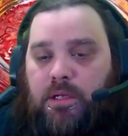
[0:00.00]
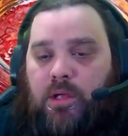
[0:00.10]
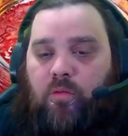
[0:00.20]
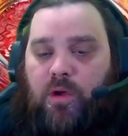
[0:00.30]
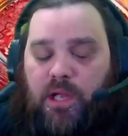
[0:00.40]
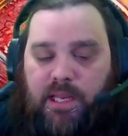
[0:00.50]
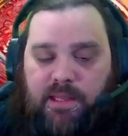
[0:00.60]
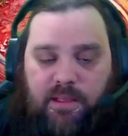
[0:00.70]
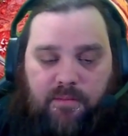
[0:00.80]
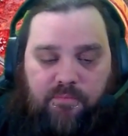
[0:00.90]
Well,
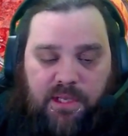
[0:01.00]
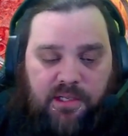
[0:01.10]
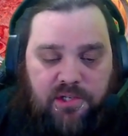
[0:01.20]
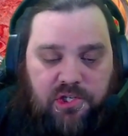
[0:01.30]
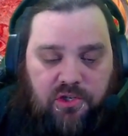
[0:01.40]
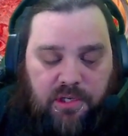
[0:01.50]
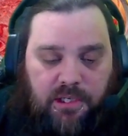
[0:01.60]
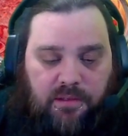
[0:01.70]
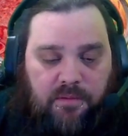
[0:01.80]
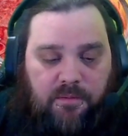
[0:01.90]
and the biggest trick
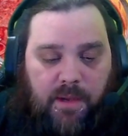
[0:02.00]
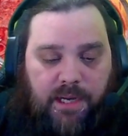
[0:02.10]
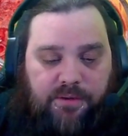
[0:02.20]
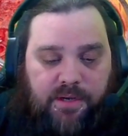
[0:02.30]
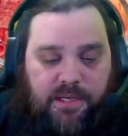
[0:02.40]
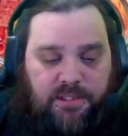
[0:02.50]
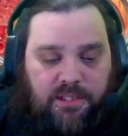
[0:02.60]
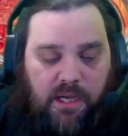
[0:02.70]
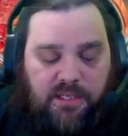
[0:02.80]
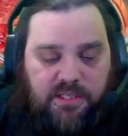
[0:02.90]
to my green
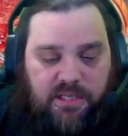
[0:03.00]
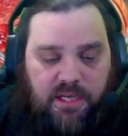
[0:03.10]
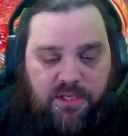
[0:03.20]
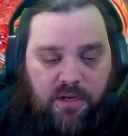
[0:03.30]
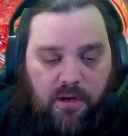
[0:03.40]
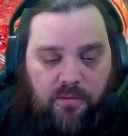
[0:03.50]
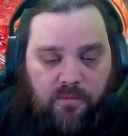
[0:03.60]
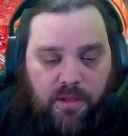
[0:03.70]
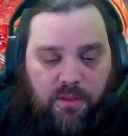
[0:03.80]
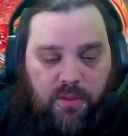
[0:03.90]
sauce is I start
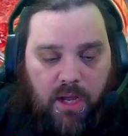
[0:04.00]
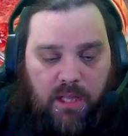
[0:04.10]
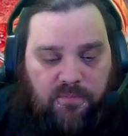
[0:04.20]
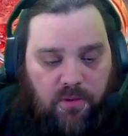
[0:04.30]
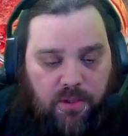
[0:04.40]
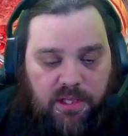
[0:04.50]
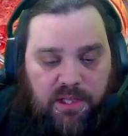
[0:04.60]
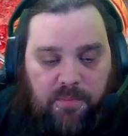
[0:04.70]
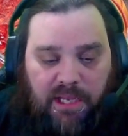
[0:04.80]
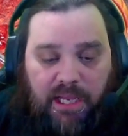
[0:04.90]
with olive oil in the
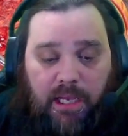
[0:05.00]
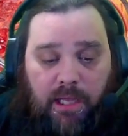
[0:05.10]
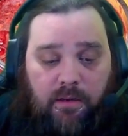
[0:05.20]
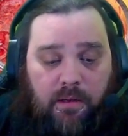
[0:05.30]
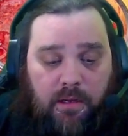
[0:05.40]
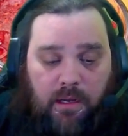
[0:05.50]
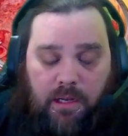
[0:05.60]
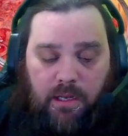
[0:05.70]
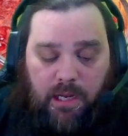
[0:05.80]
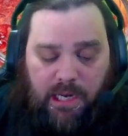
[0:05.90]
pan
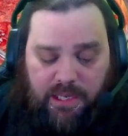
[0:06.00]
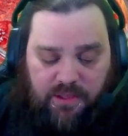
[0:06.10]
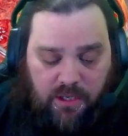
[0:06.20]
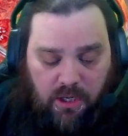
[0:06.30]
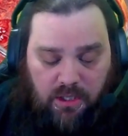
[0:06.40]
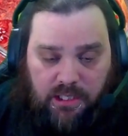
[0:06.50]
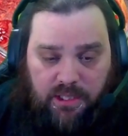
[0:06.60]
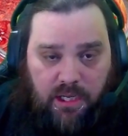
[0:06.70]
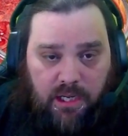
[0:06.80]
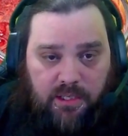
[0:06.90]
and the garlic and
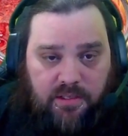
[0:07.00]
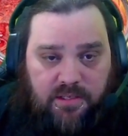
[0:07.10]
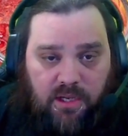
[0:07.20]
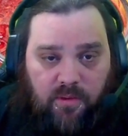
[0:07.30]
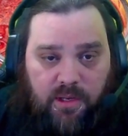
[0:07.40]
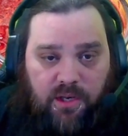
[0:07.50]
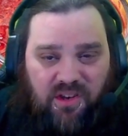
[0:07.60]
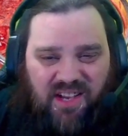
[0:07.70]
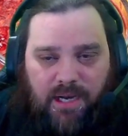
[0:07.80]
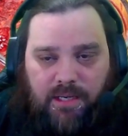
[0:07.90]
the onions go in. And
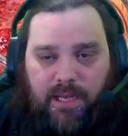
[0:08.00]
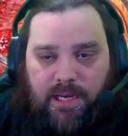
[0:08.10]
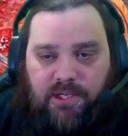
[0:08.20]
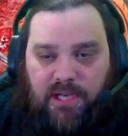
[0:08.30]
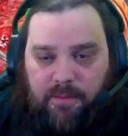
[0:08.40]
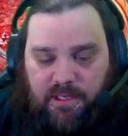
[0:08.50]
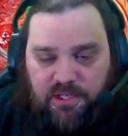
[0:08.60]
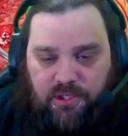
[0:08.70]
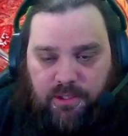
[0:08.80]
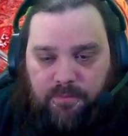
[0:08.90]
you got to kind of chop
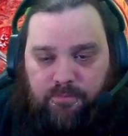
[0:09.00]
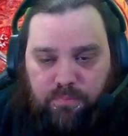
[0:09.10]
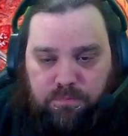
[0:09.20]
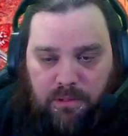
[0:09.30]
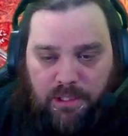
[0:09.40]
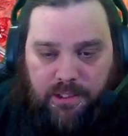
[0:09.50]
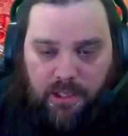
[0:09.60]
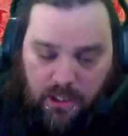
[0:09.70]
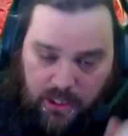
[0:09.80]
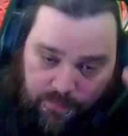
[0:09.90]
because you're going to blend it
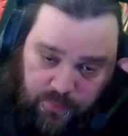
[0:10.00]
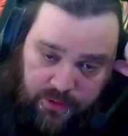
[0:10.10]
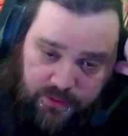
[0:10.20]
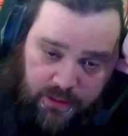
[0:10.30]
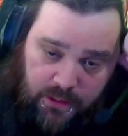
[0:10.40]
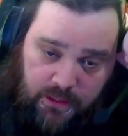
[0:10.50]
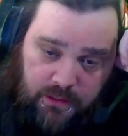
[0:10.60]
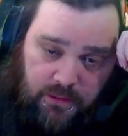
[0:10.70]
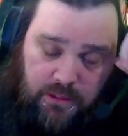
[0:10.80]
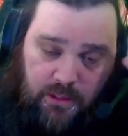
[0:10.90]
all up with a
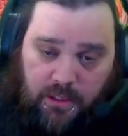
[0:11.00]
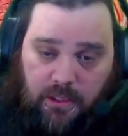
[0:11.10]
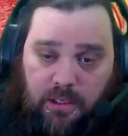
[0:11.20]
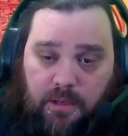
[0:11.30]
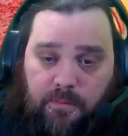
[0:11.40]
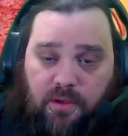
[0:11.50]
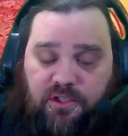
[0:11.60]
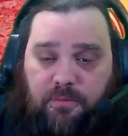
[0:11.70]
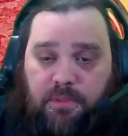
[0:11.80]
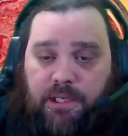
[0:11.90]

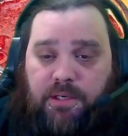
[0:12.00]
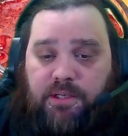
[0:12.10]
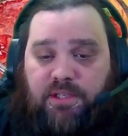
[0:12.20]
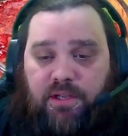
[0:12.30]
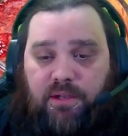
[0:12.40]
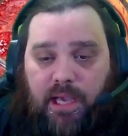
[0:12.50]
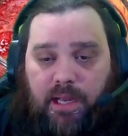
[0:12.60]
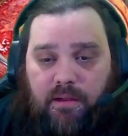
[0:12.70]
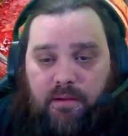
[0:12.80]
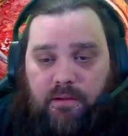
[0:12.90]
emulsion blender. So you got
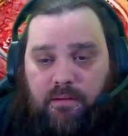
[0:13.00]
to